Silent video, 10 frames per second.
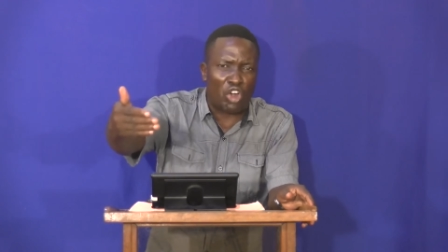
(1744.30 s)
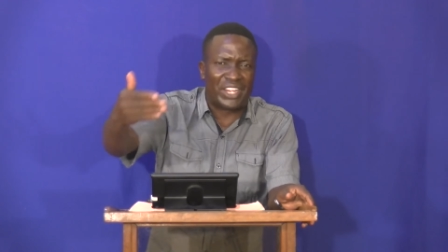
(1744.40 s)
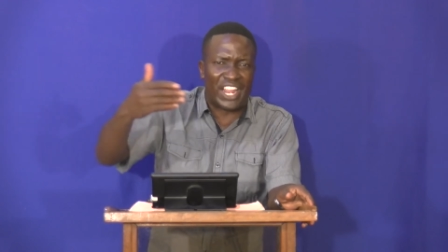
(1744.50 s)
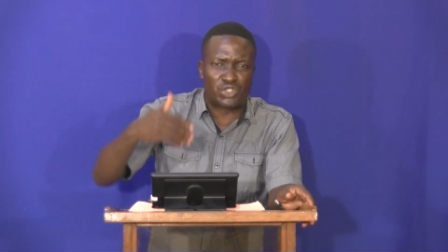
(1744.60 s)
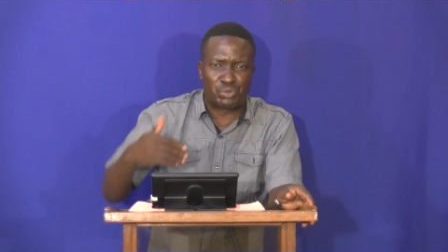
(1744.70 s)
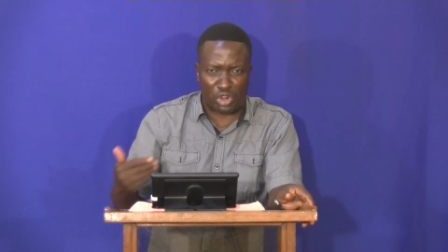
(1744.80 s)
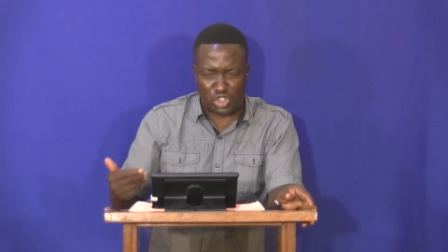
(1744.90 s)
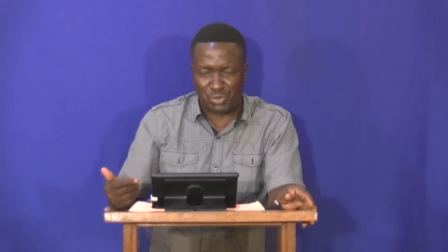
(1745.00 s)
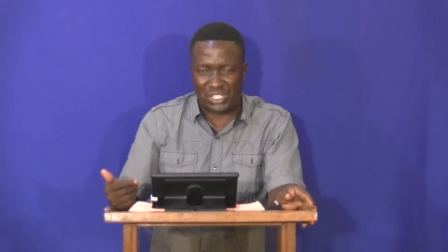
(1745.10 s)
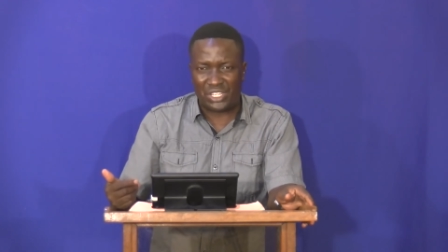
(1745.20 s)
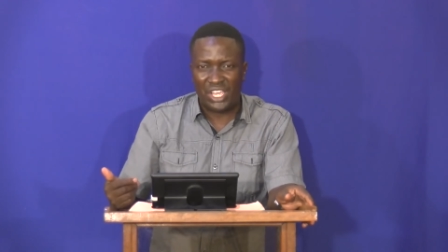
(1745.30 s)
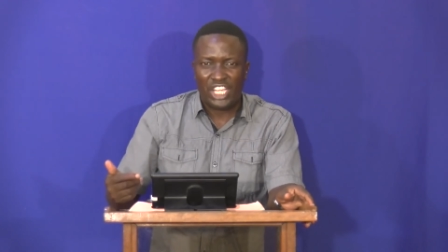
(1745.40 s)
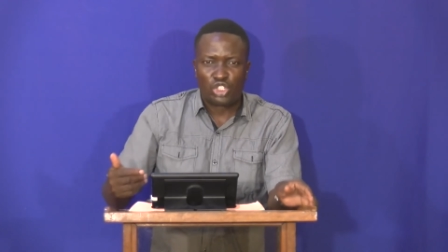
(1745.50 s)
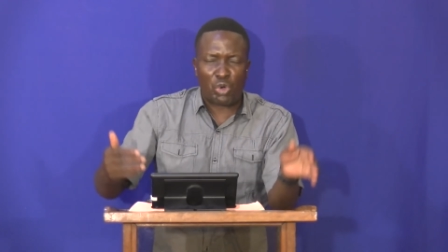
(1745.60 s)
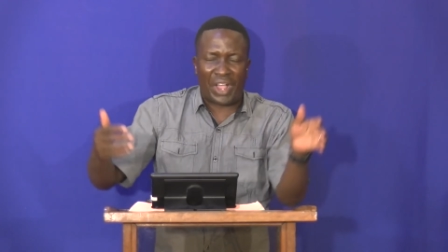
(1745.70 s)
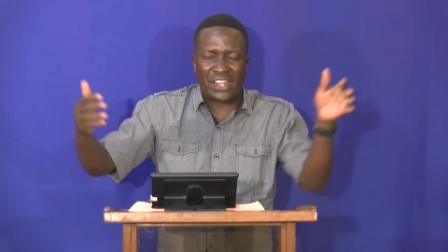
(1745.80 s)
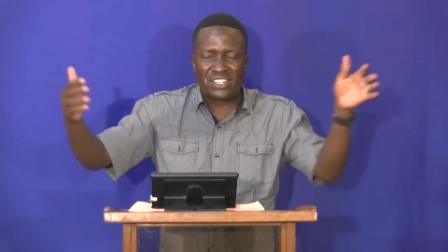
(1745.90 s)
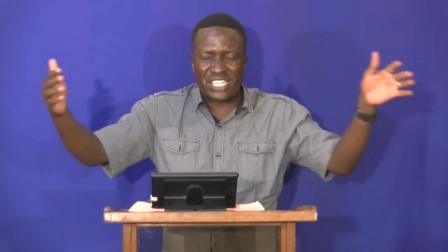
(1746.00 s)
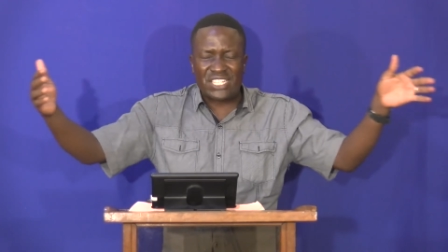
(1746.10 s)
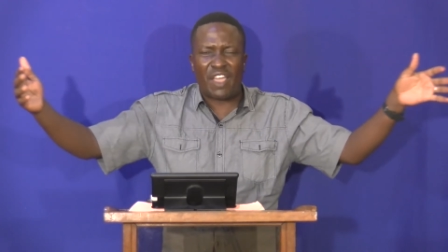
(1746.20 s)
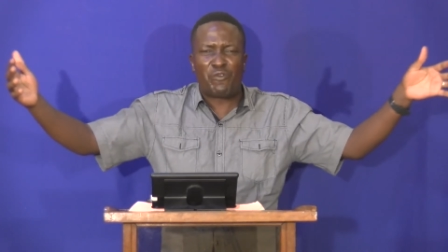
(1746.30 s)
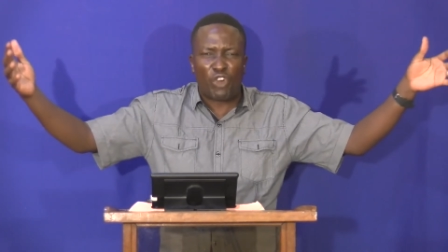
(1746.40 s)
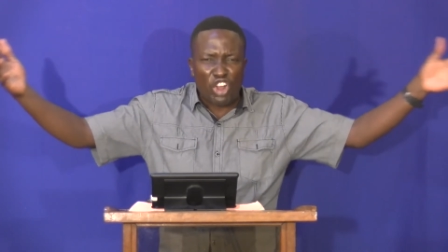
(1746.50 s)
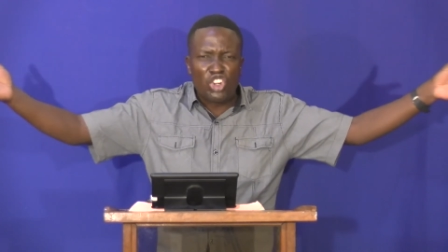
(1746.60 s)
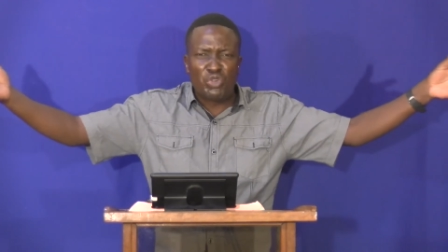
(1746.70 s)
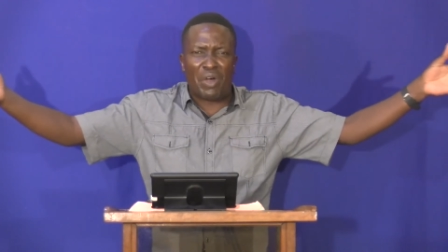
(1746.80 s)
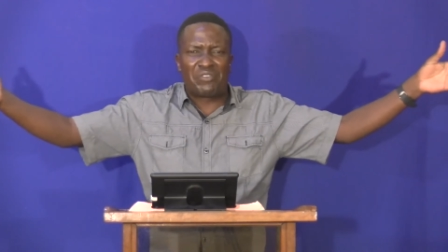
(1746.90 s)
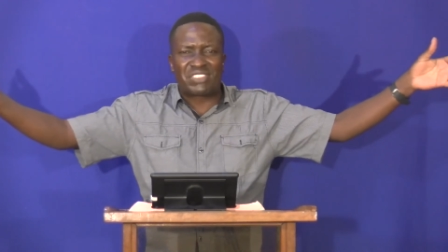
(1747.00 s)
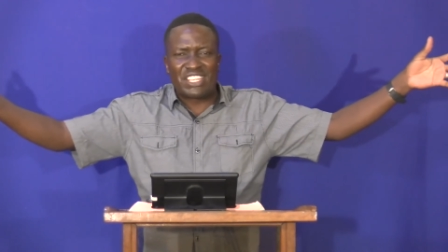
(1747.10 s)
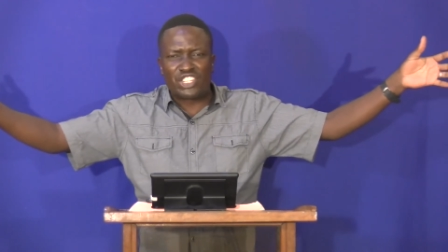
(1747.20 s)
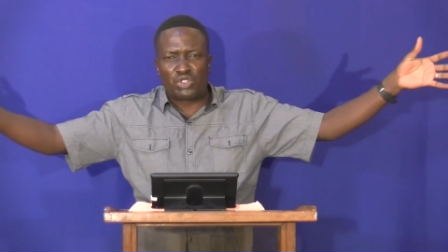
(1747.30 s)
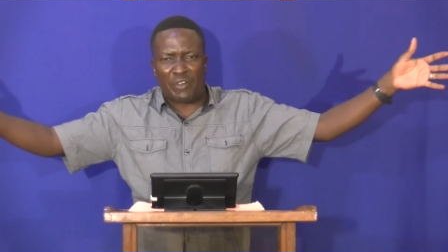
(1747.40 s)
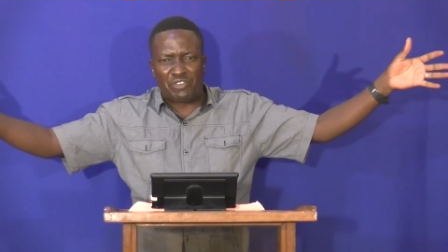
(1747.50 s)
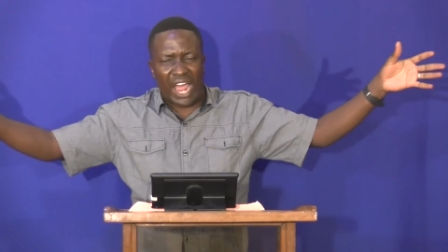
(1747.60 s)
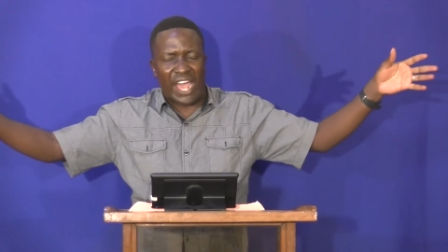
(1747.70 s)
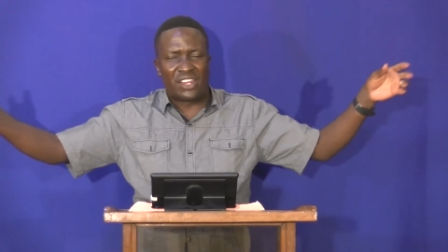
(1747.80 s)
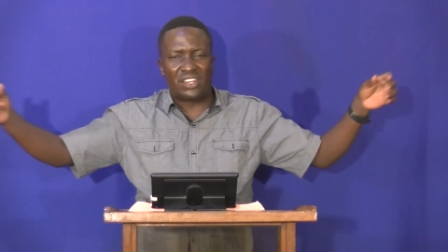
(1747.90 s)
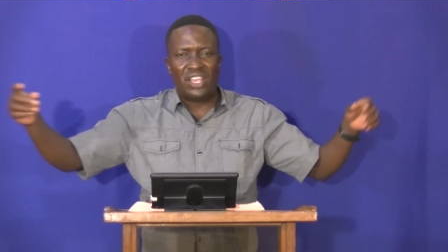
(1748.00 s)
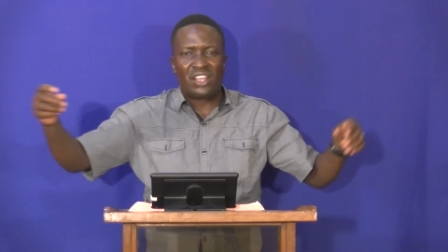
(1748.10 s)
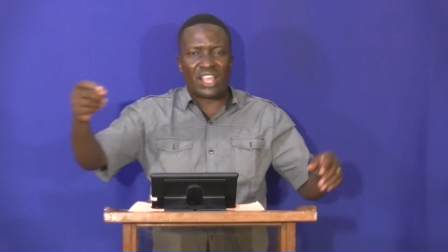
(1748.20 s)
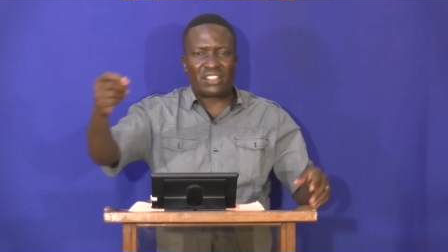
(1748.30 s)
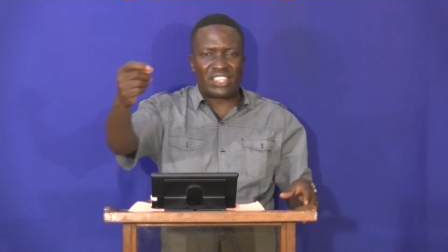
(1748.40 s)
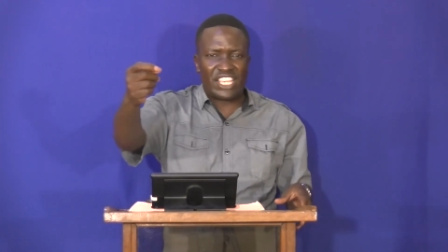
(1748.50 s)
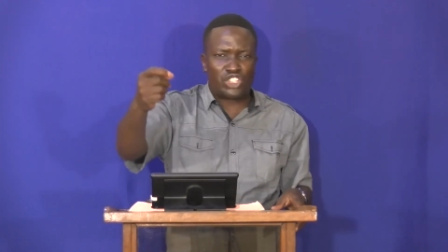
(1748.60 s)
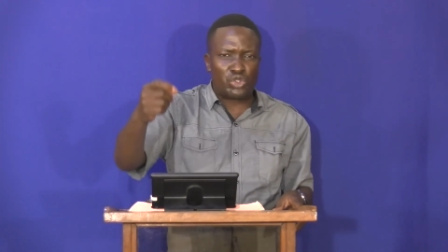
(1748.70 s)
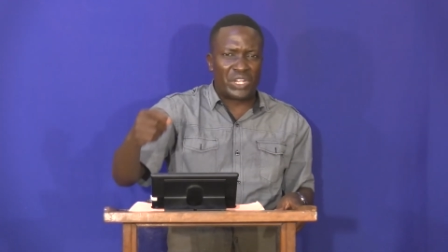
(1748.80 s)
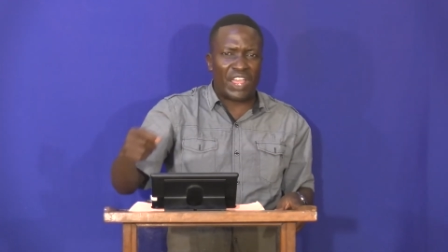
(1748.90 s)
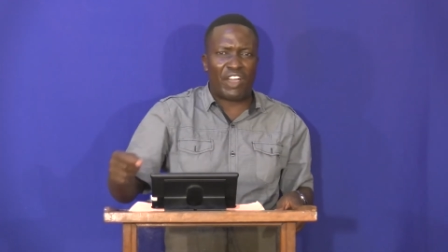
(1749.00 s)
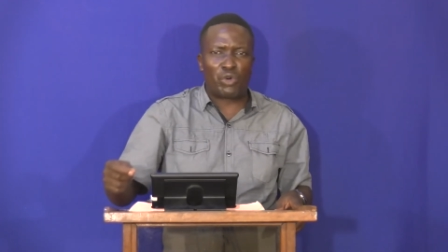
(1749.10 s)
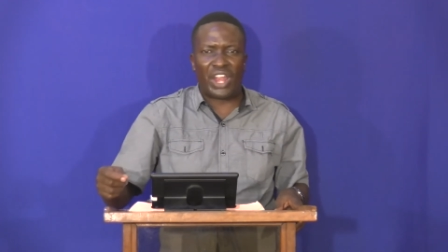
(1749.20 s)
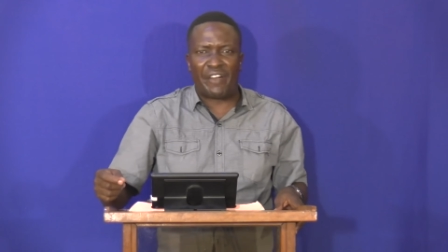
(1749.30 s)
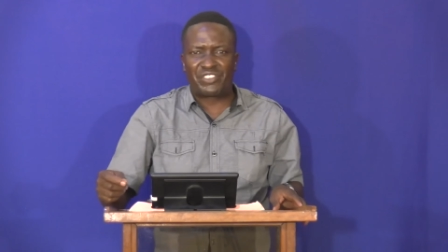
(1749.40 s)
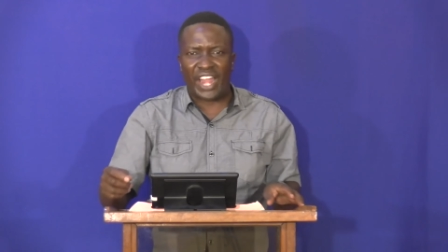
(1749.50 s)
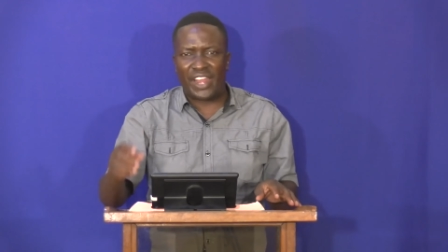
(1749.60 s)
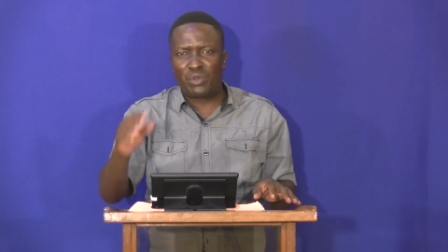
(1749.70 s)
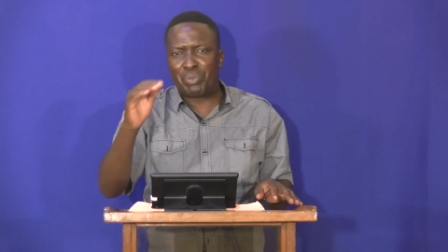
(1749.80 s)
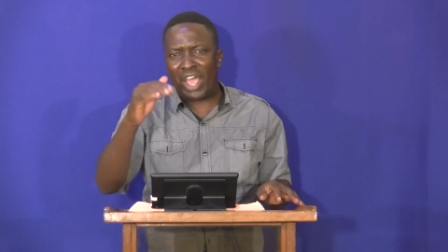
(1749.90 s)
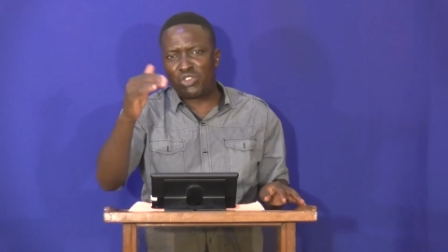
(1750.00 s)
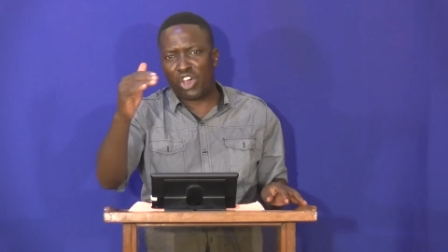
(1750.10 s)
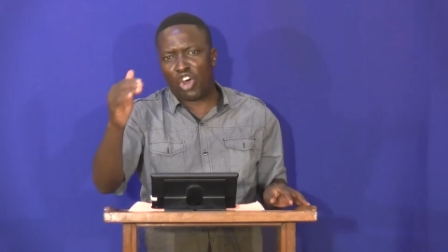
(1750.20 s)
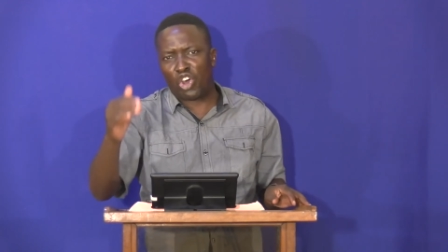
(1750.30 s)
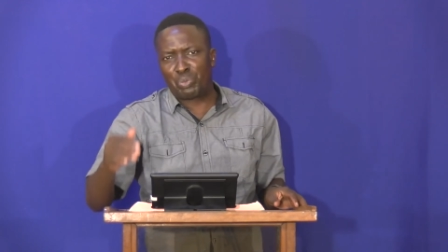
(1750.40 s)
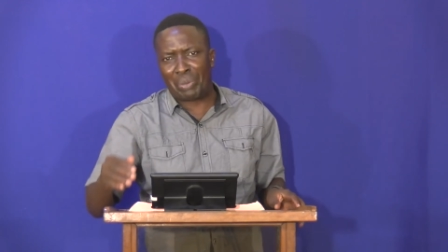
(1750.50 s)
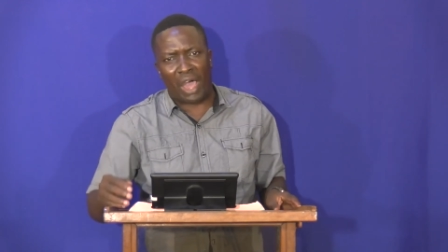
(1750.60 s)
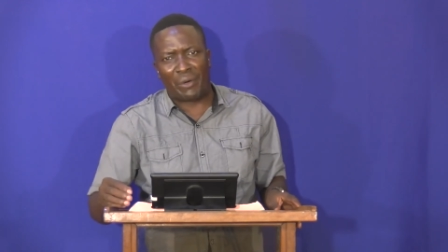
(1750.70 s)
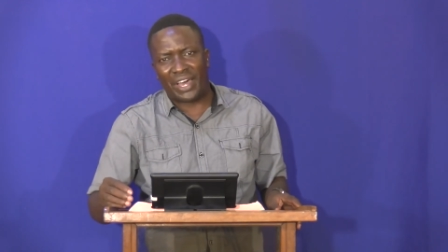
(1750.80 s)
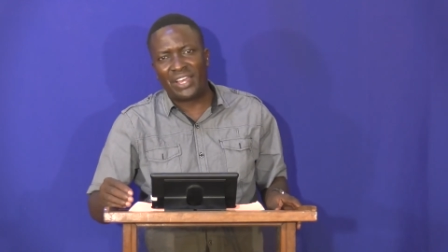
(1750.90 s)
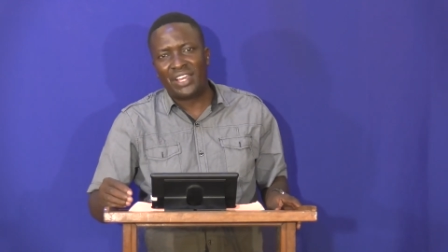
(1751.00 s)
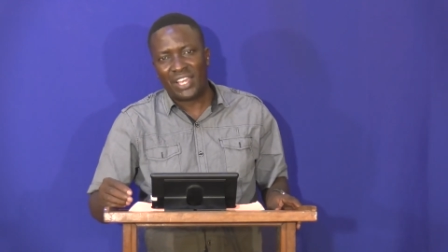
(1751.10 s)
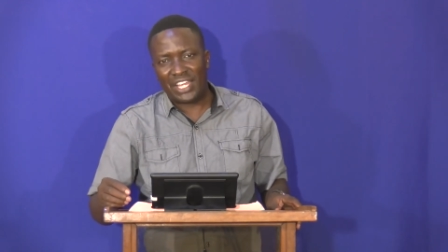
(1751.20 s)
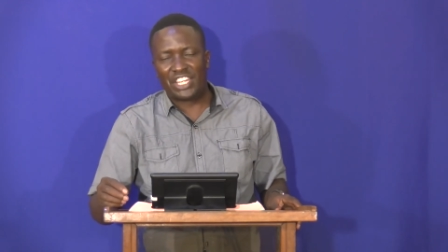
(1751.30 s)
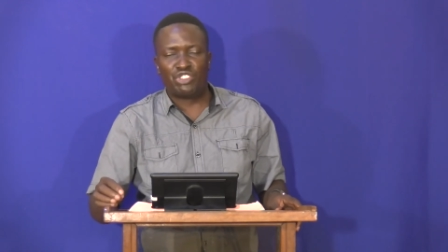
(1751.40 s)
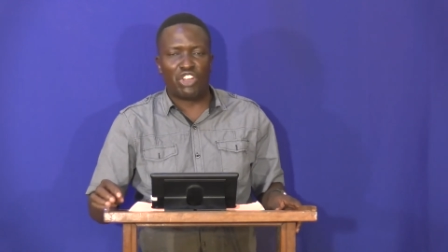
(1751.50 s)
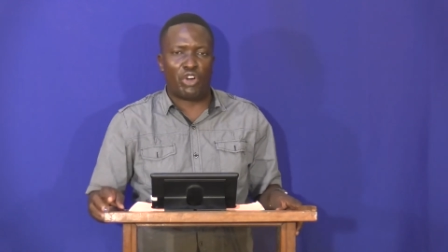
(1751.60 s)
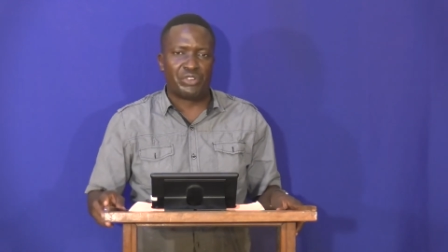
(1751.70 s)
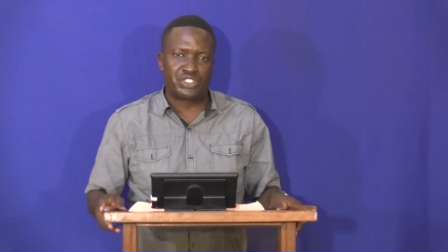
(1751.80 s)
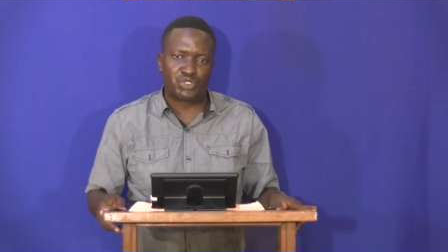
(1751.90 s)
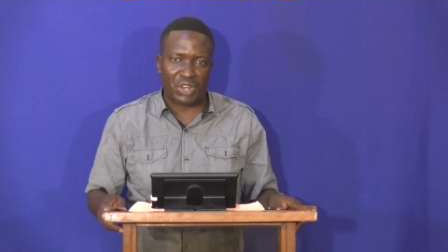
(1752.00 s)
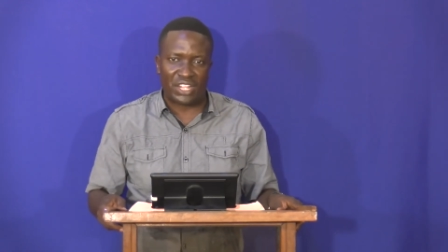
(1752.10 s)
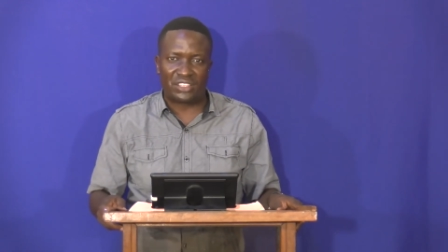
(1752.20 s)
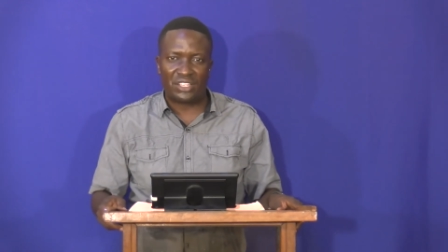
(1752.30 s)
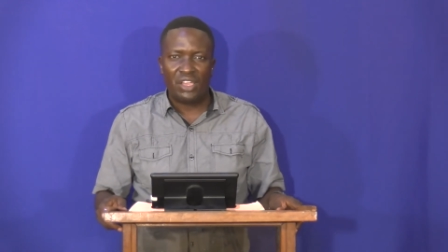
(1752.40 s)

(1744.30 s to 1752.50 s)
God has brought me. You can see the volume of things you have done, the things you never would have done by your own power and in your own strength.